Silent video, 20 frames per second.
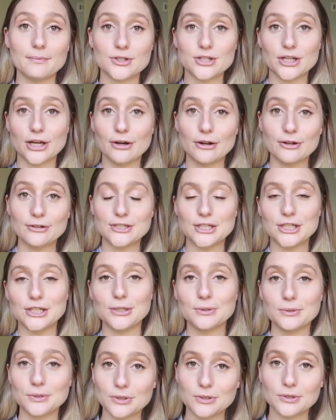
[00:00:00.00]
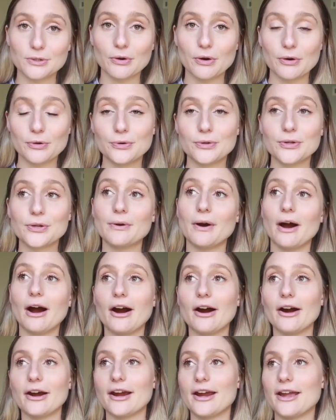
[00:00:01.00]
Shout out to you, you know who you
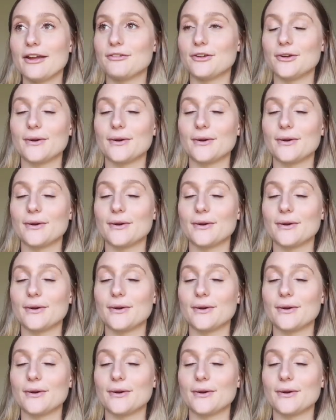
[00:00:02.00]
are if